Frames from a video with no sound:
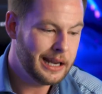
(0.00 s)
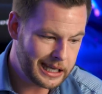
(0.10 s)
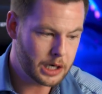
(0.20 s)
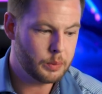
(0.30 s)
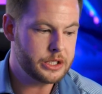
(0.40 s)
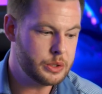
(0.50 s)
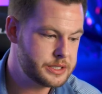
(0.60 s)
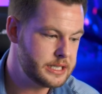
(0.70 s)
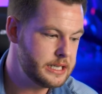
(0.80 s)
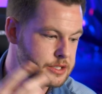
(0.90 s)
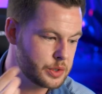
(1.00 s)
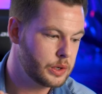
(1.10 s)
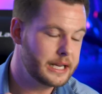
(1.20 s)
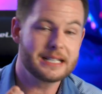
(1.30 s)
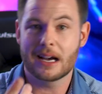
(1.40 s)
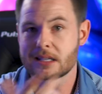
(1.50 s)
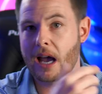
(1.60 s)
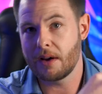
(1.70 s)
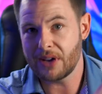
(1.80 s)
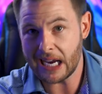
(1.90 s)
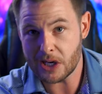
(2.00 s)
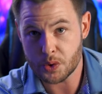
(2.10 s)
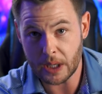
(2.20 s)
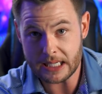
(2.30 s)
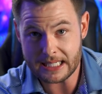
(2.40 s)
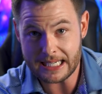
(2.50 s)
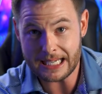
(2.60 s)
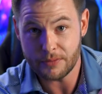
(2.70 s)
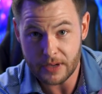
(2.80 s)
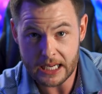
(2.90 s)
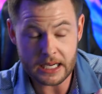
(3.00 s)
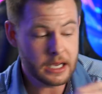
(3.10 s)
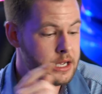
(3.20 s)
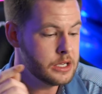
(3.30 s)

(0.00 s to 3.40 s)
Here we do see, it does have Android TV.